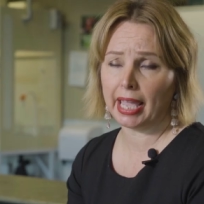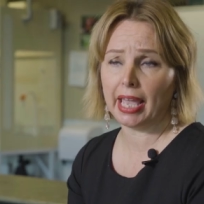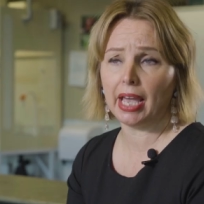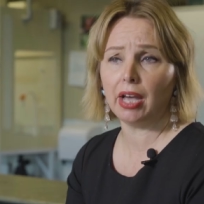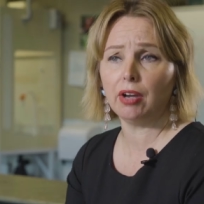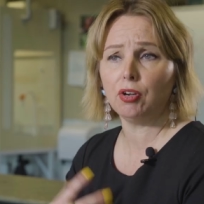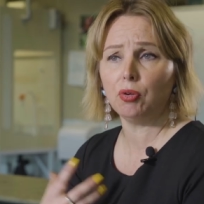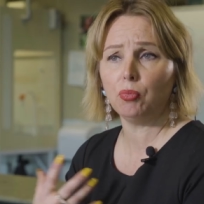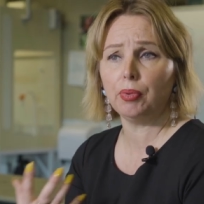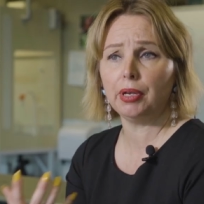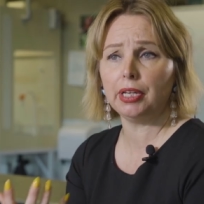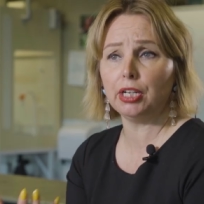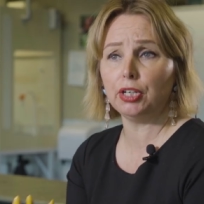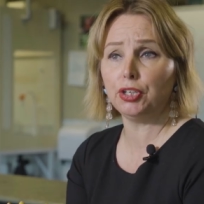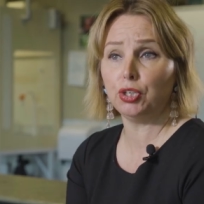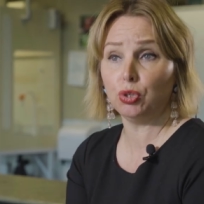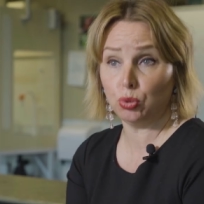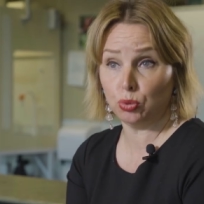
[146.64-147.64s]
how can we
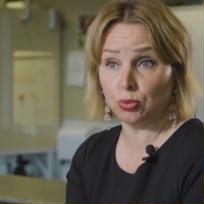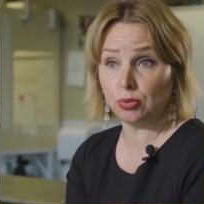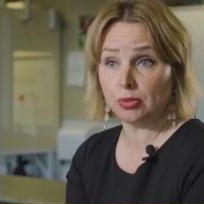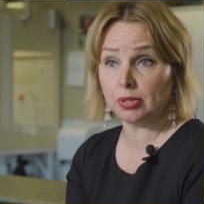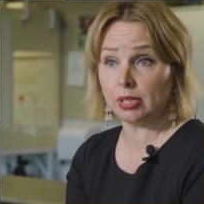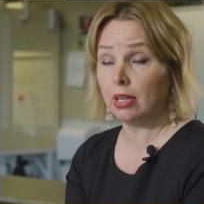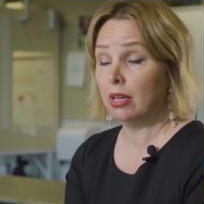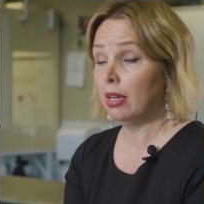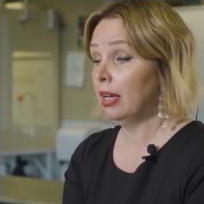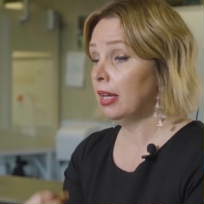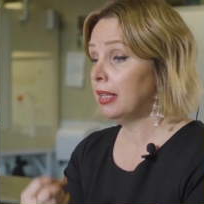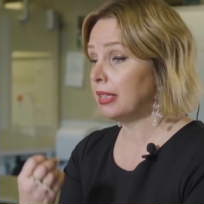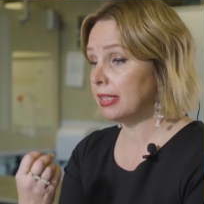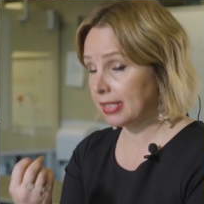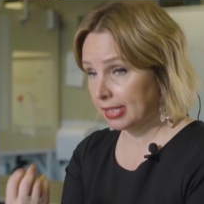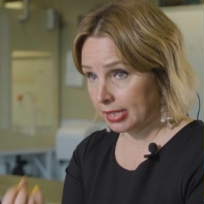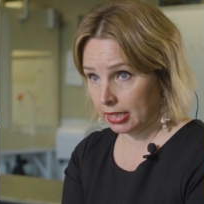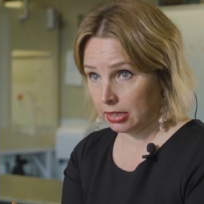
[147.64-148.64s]
use the
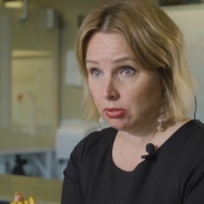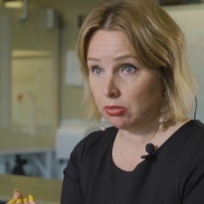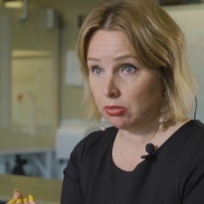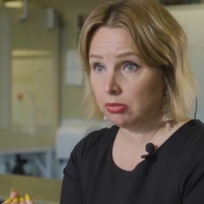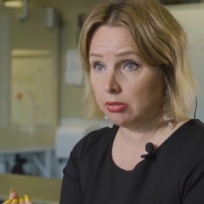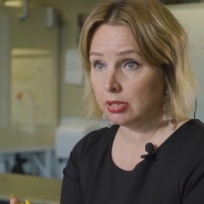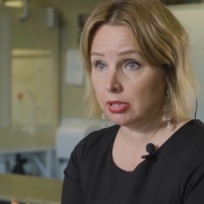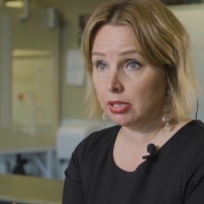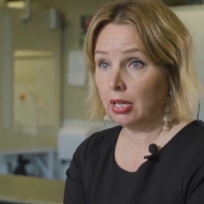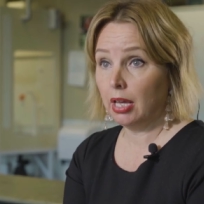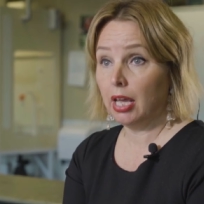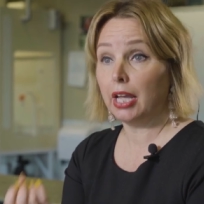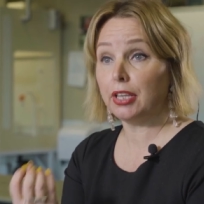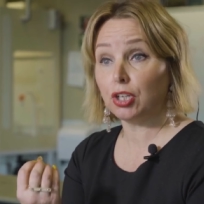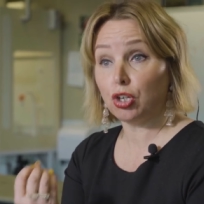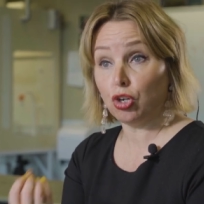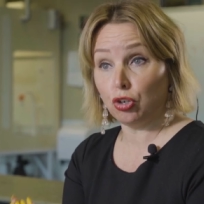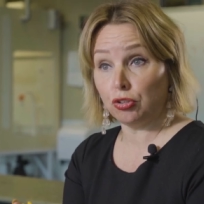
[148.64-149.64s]
skills and
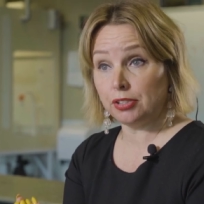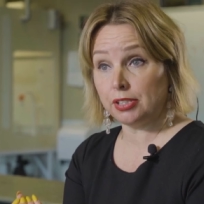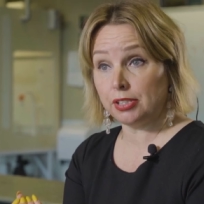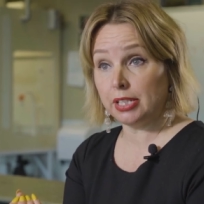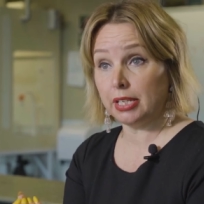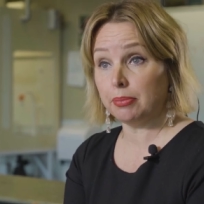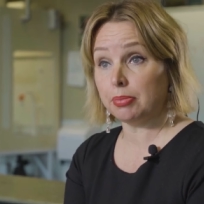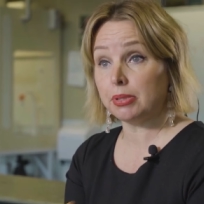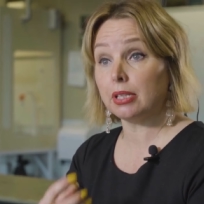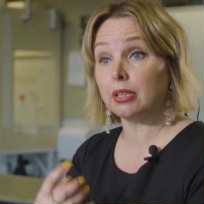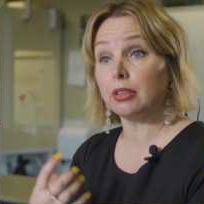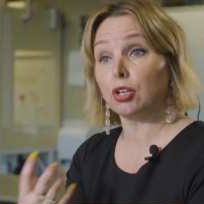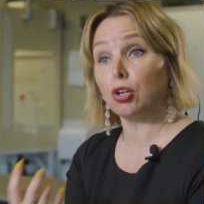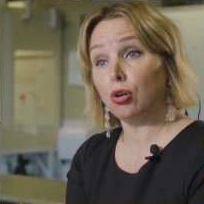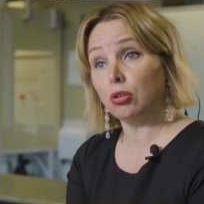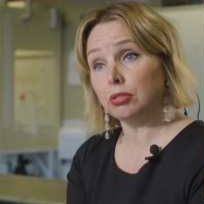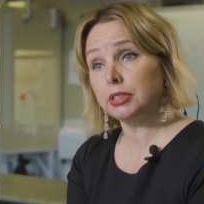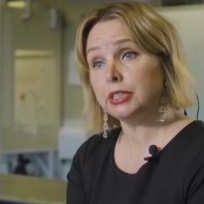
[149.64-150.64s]
the concepts and the
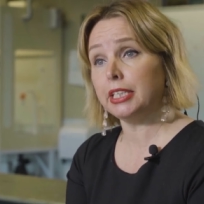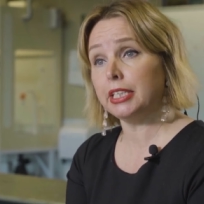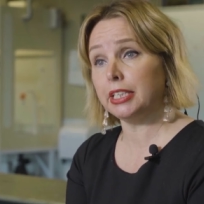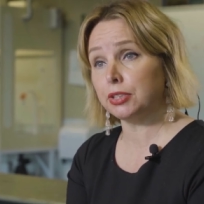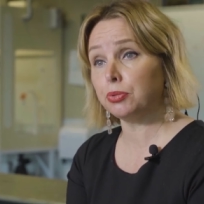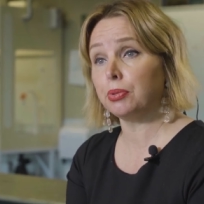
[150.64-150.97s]
context